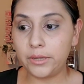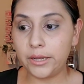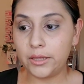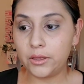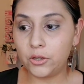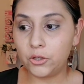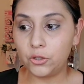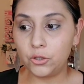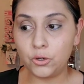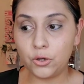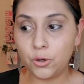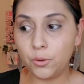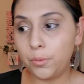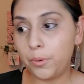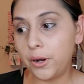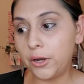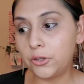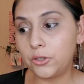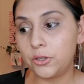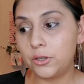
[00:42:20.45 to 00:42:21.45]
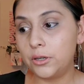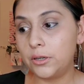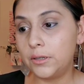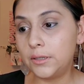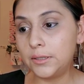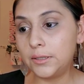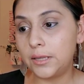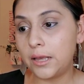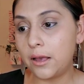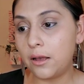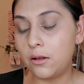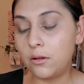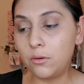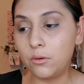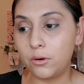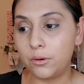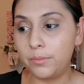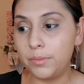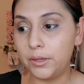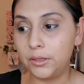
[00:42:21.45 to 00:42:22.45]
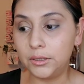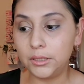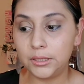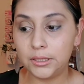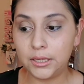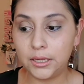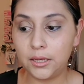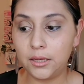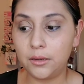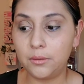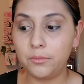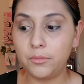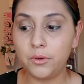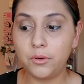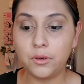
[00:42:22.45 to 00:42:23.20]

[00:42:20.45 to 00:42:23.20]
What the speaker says: Like, there's no pressure to sell or build a team.